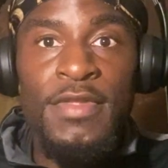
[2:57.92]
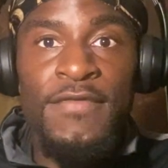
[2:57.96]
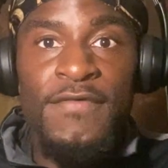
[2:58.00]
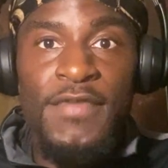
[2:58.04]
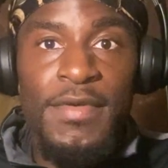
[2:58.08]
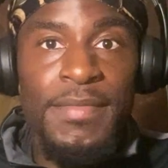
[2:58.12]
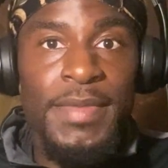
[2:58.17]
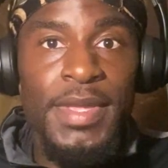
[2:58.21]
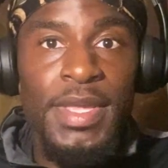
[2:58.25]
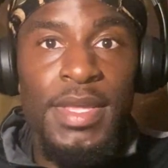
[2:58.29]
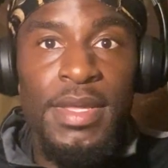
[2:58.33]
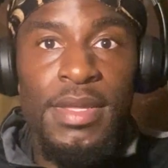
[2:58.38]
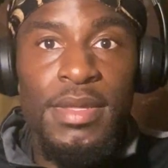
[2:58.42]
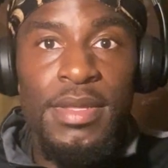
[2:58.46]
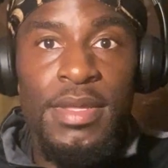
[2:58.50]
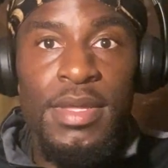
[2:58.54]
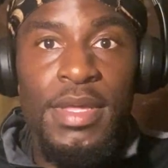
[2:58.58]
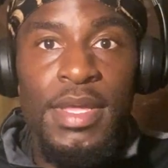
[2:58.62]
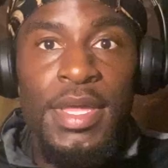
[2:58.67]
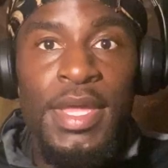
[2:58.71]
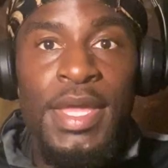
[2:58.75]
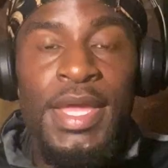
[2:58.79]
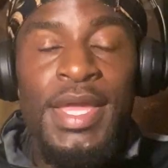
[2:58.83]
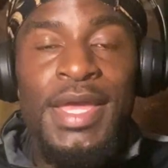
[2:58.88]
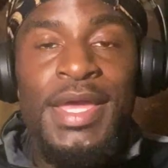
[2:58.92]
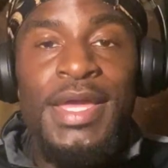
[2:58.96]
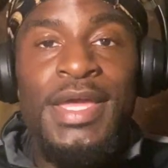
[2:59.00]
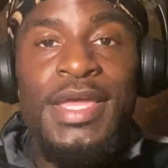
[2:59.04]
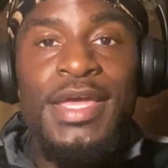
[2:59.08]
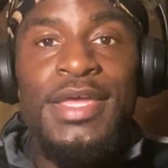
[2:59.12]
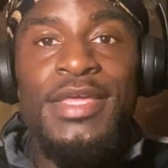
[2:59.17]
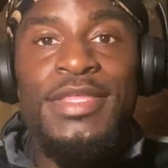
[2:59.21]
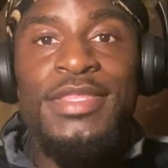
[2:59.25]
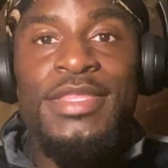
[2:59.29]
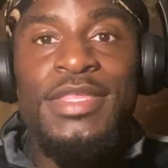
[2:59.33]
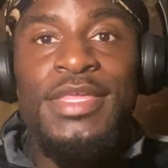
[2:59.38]
Feel me?
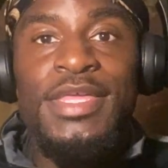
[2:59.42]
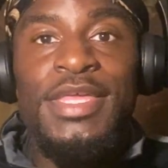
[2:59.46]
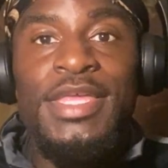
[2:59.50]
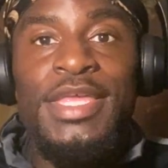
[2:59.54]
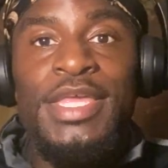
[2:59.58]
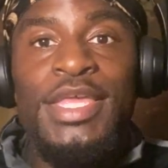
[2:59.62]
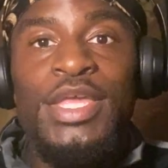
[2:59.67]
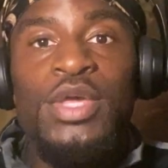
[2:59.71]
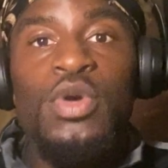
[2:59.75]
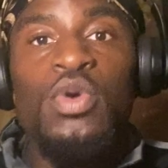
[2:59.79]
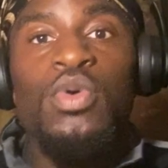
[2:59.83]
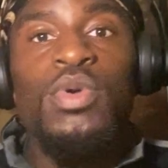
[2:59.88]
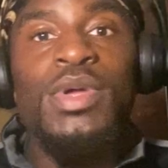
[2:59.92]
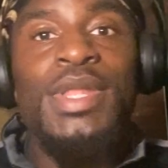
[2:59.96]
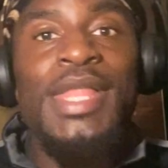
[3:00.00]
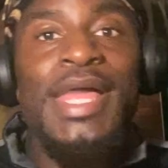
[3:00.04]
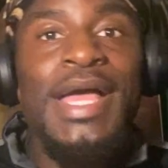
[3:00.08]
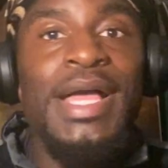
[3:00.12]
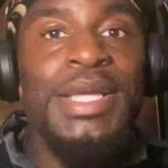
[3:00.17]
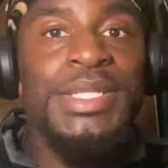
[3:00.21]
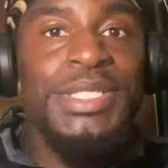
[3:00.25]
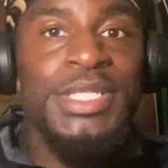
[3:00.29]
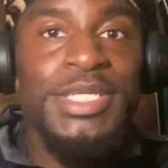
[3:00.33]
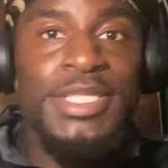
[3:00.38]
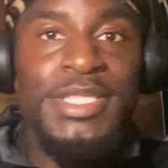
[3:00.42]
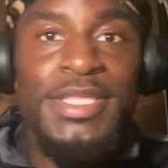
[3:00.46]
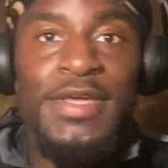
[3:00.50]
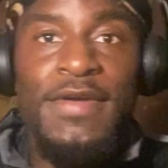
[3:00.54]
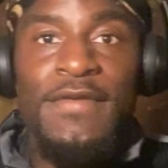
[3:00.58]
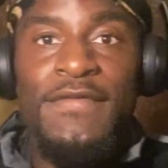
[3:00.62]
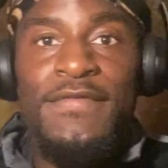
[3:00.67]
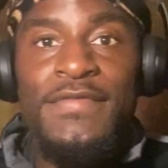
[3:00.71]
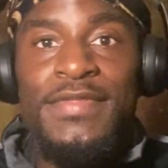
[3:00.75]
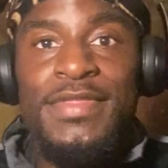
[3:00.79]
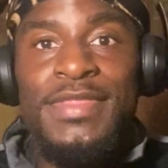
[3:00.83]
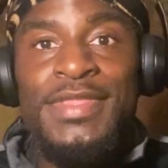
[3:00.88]
Because you allowed
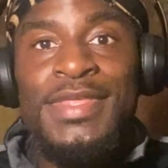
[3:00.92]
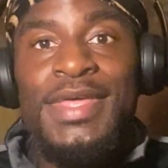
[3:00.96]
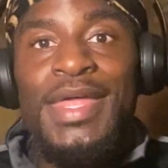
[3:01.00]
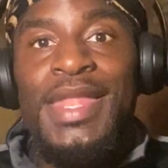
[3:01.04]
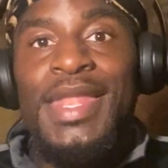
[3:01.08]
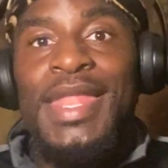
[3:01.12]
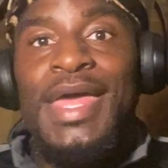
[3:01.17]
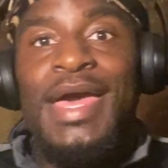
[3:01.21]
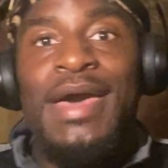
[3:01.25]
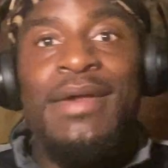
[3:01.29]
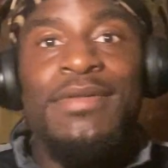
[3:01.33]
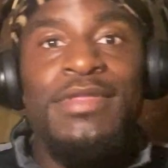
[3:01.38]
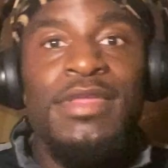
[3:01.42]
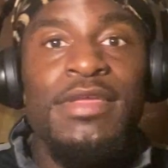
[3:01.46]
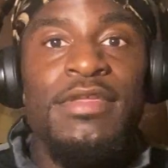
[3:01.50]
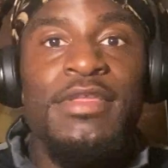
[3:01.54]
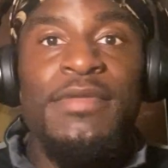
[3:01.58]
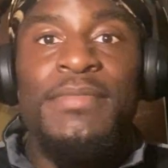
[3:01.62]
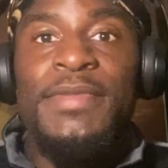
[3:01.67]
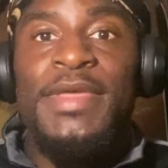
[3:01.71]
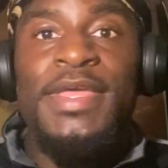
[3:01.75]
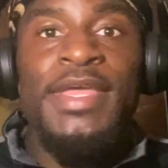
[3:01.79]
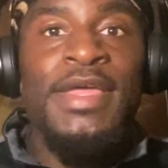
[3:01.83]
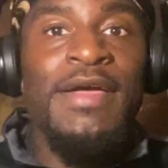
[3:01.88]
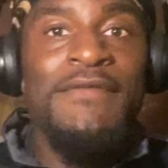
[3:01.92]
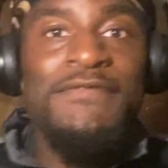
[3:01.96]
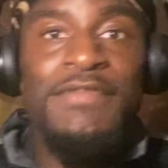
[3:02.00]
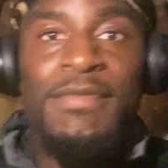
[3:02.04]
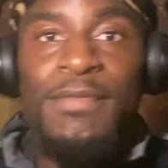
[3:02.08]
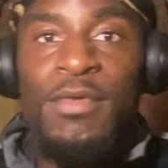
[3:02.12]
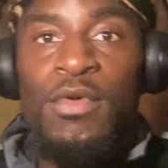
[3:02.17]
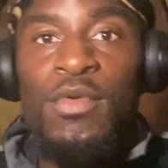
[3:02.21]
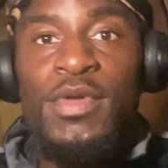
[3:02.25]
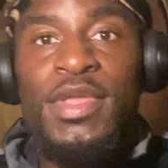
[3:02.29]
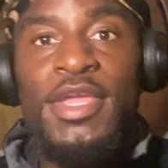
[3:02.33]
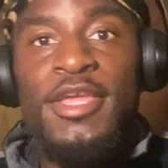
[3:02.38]
yourself to allow them to be
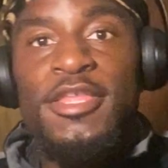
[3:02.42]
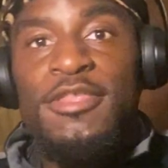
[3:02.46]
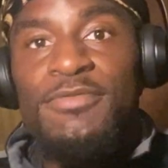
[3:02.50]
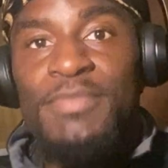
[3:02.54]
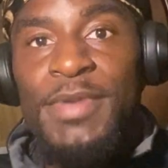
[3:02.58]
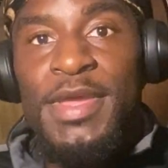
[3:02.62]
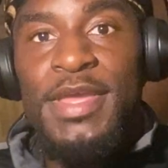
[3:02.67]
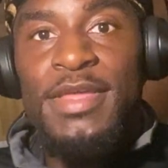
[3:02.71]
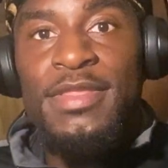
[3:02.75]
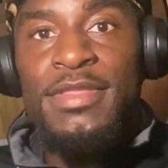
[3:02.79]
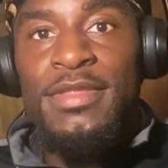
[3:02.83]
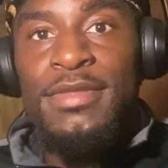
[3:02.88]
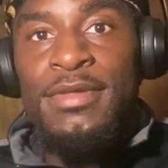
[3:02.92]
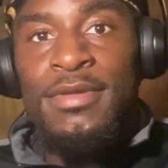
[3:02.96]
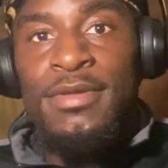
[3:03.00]
comfortable in your space.